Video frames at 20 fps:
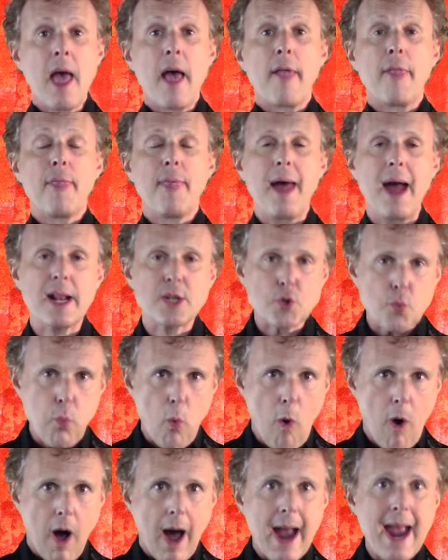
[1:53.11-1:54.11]
That's
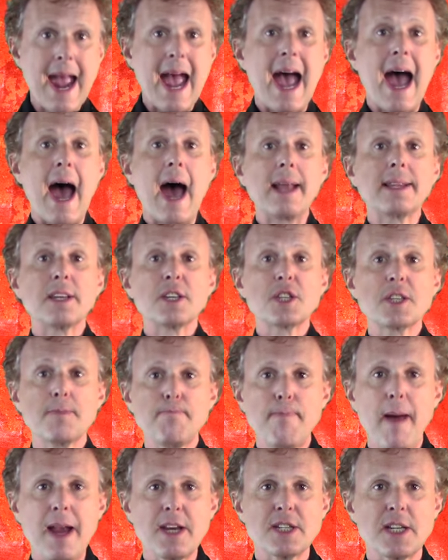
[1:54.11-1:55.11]
why, and
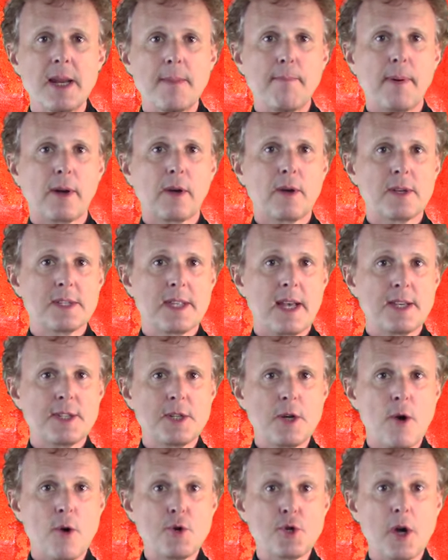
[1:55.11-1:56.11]
especially because there's
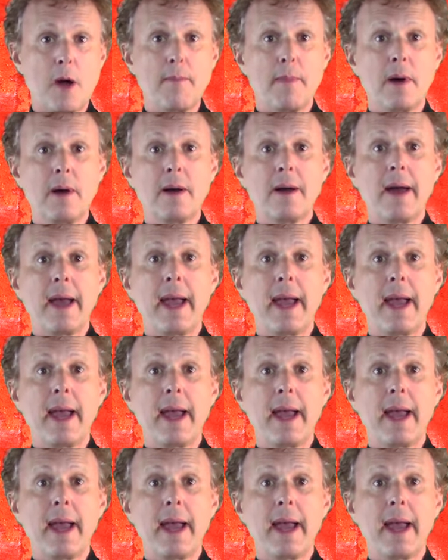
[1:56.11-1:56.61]
no drummer,